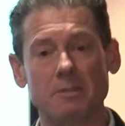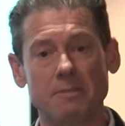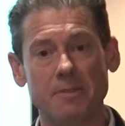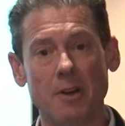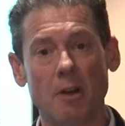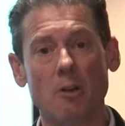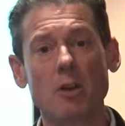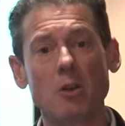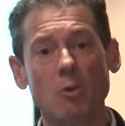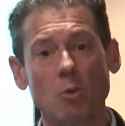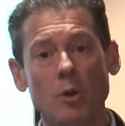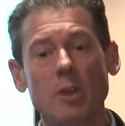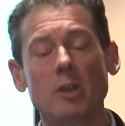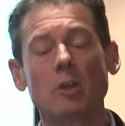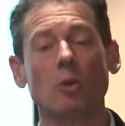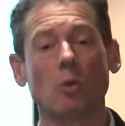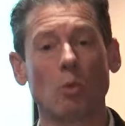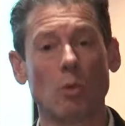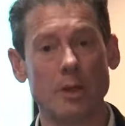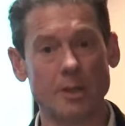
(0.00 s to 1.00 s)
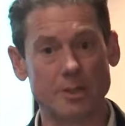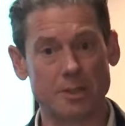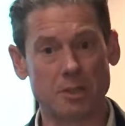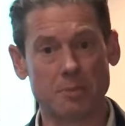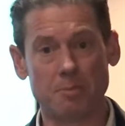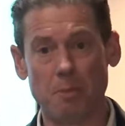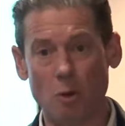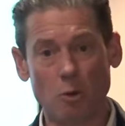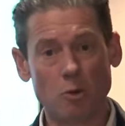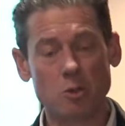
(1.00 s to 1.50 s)
the very real
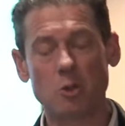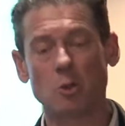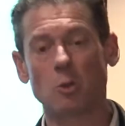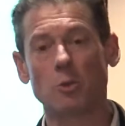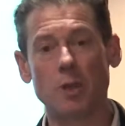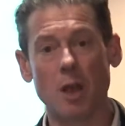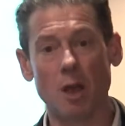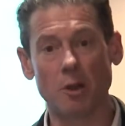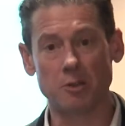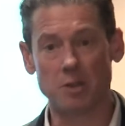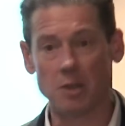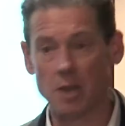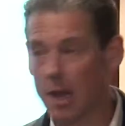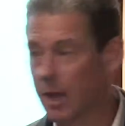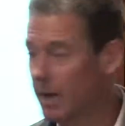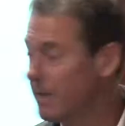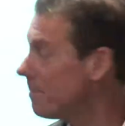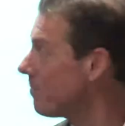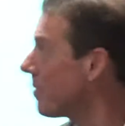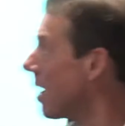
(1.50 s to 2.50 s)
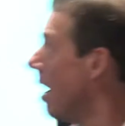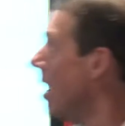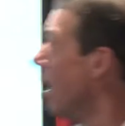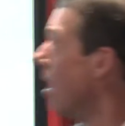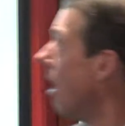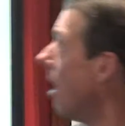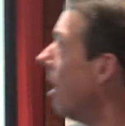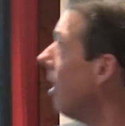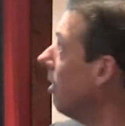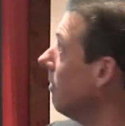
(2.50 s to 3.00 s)
risk post 2008
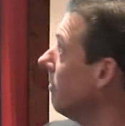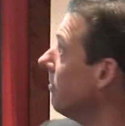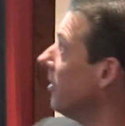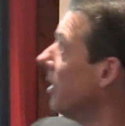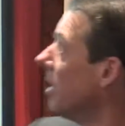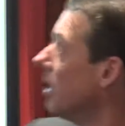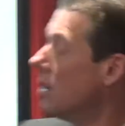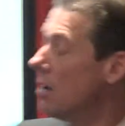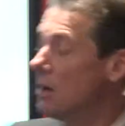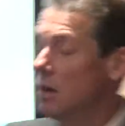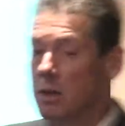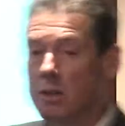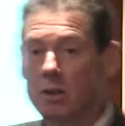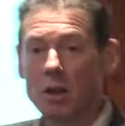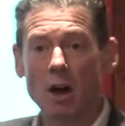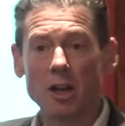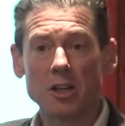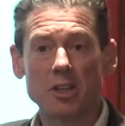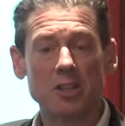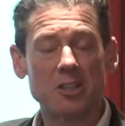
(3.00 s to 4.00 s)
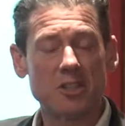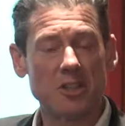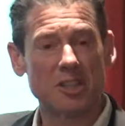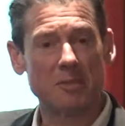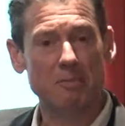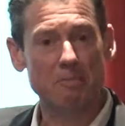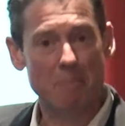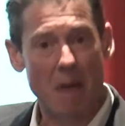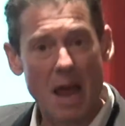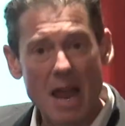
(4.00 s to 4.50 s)
of not just this
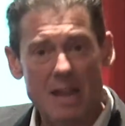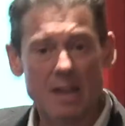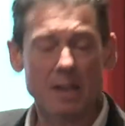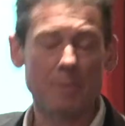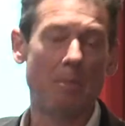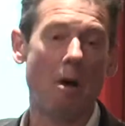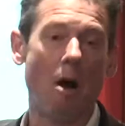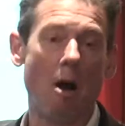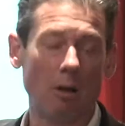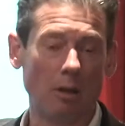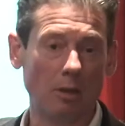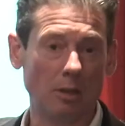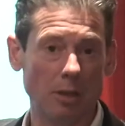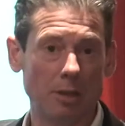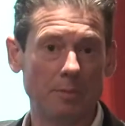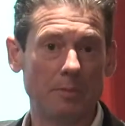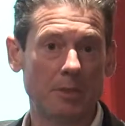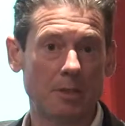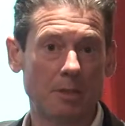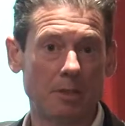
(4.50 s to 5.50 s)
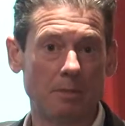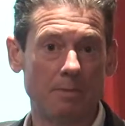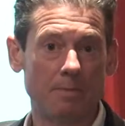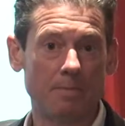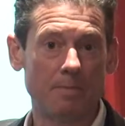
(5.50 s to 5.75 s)
bank apocalypse,